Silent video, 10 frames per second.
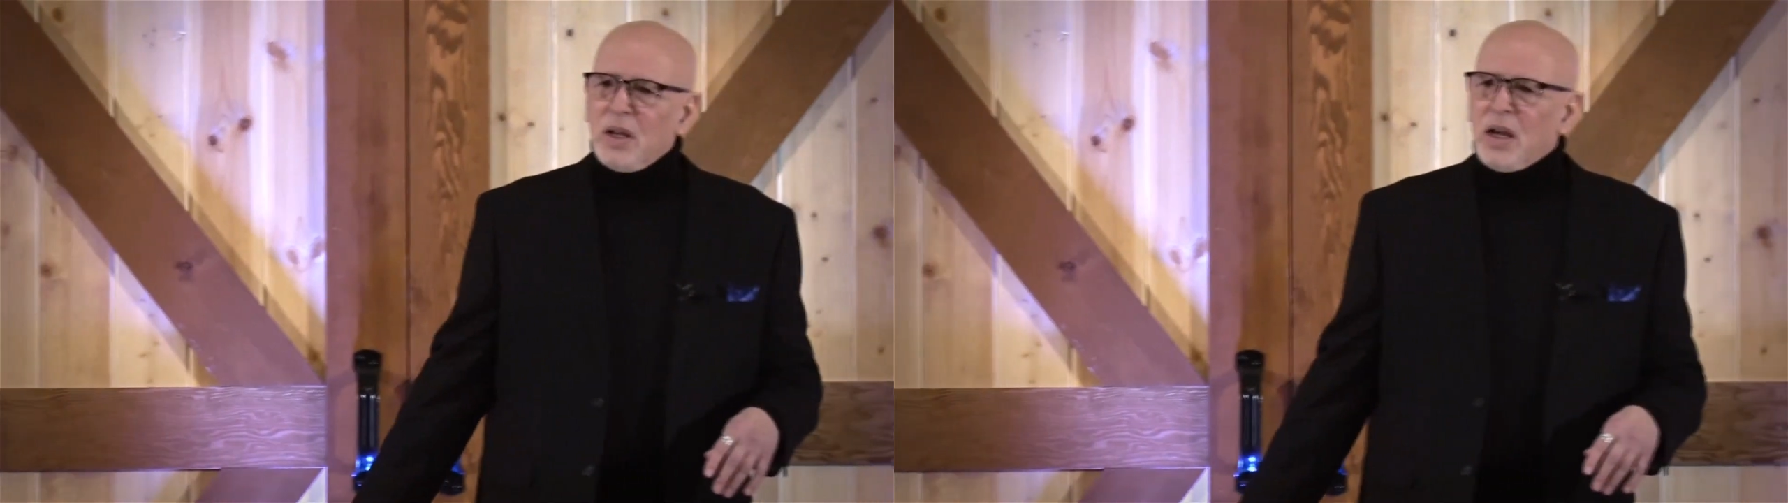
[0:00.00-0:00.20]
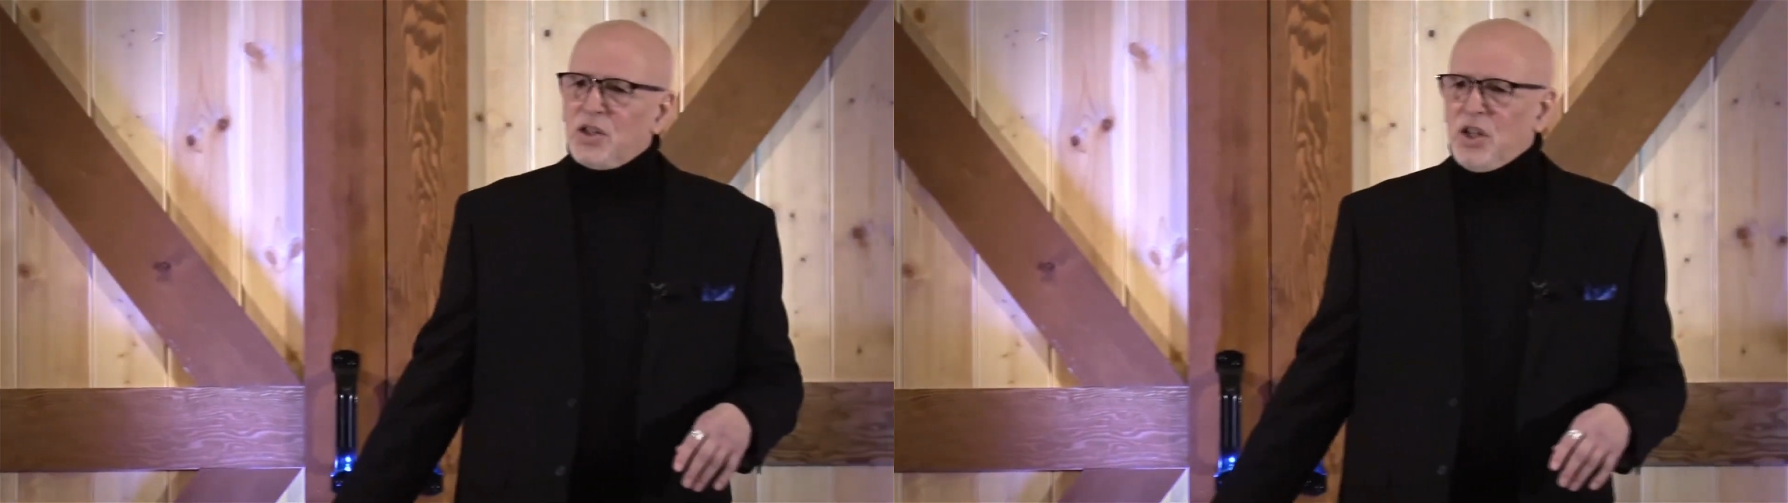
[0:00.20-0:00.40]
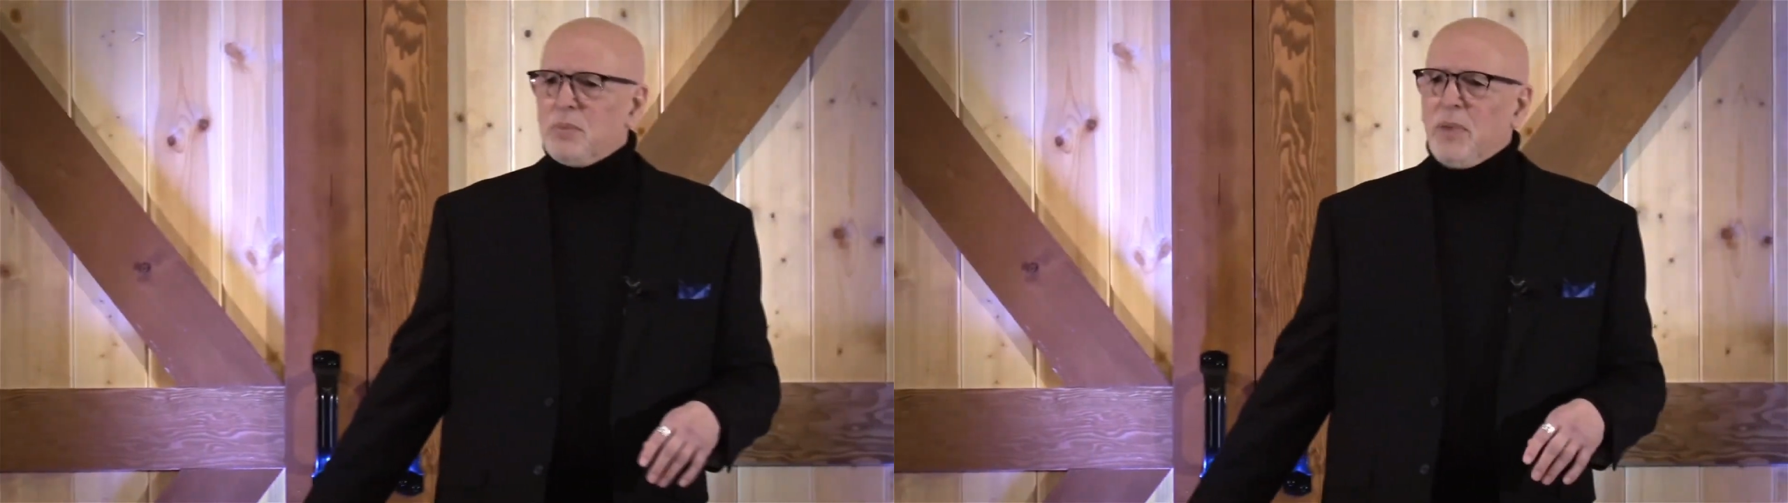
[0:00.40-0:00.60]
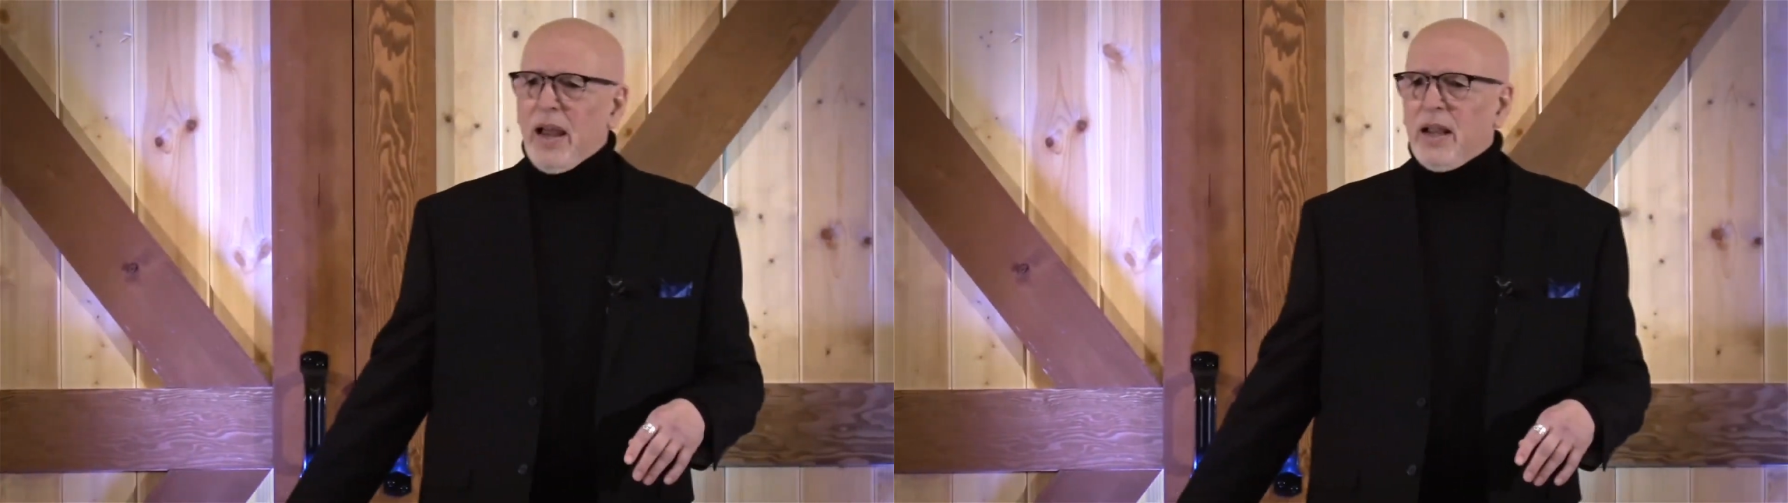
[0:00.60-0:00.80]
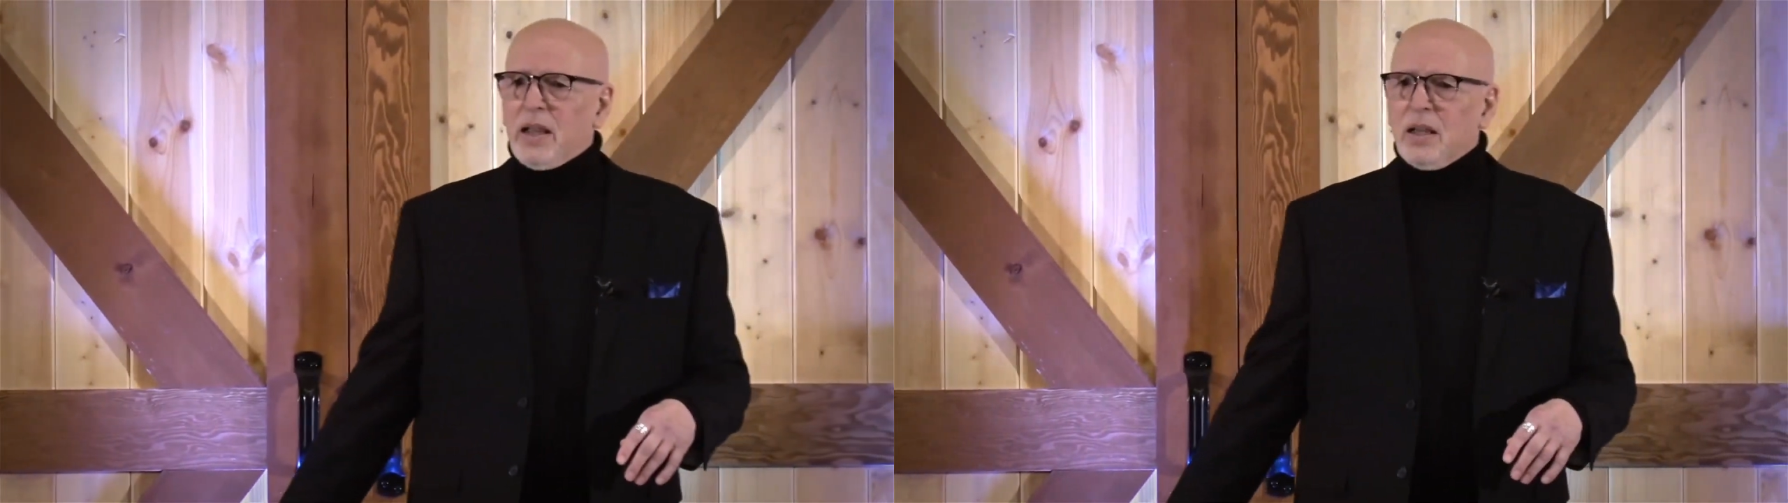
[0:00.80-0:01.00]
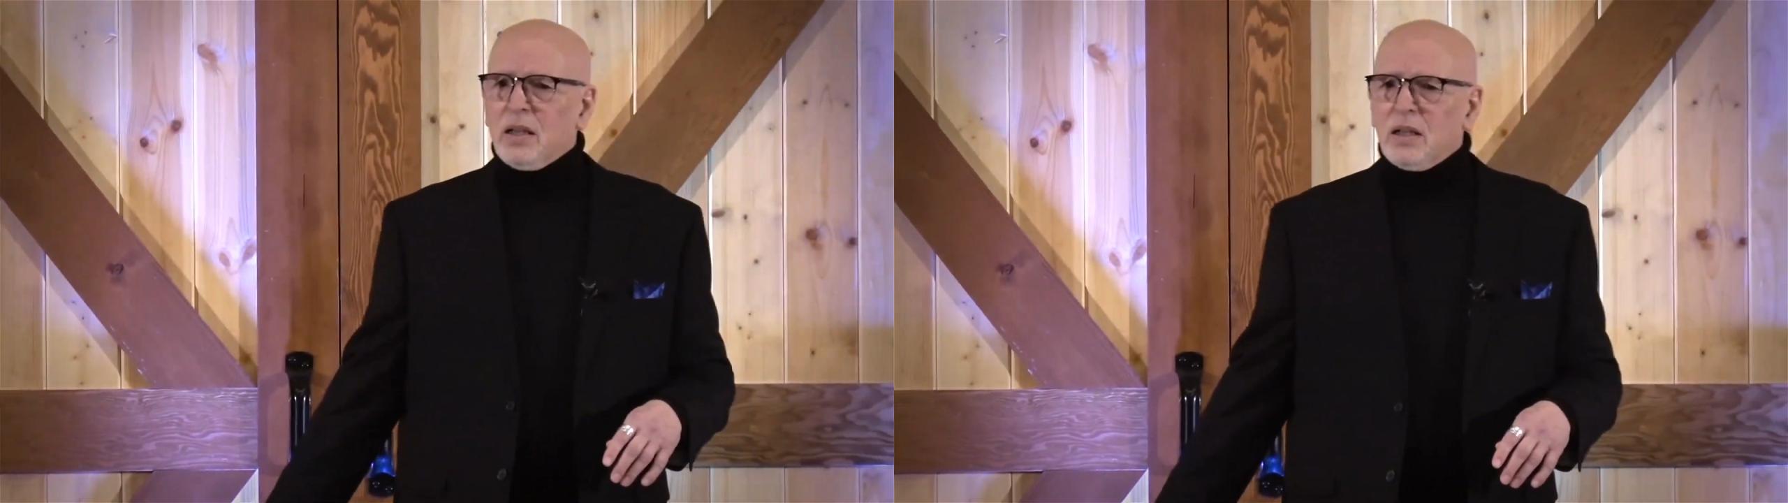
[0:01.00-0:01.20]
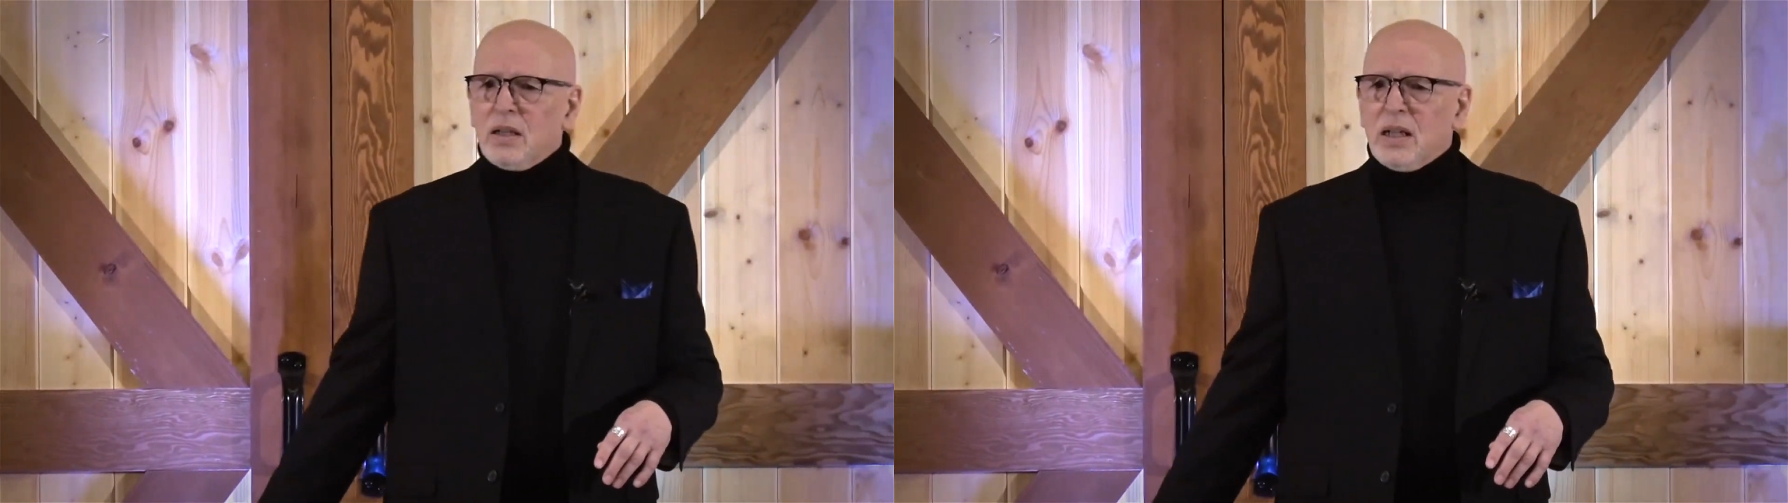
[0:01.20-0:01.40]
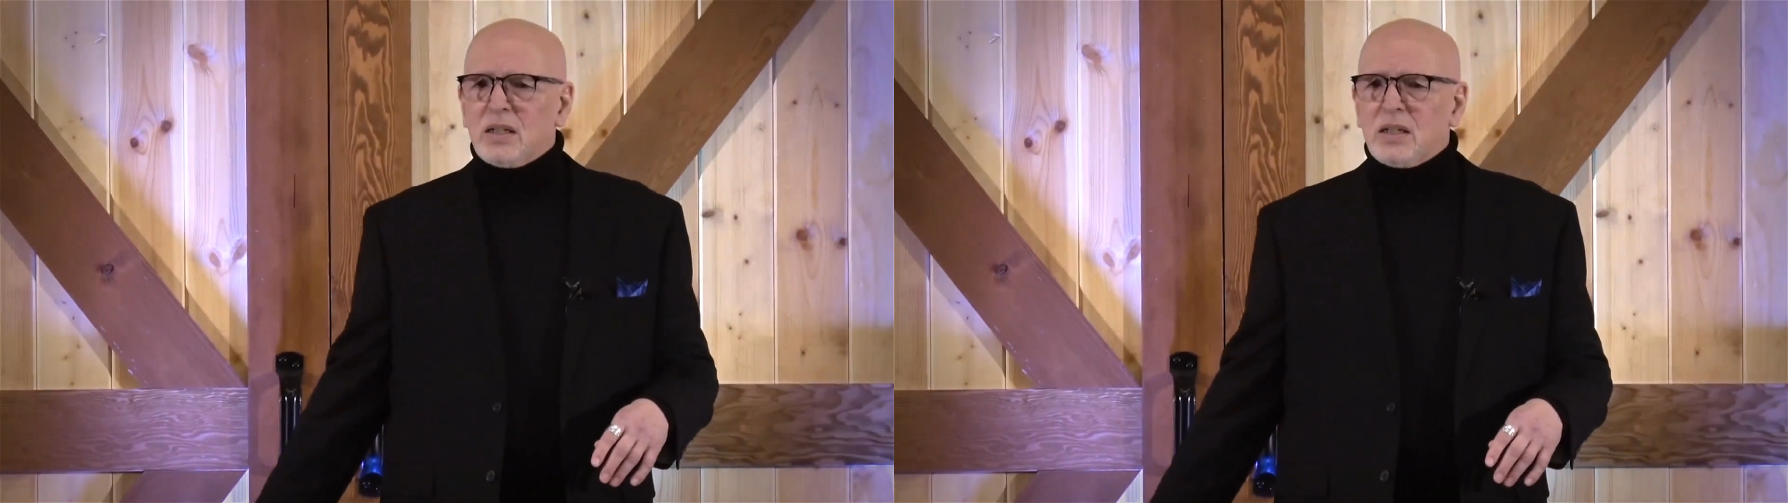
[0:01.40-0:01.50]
a gym bag that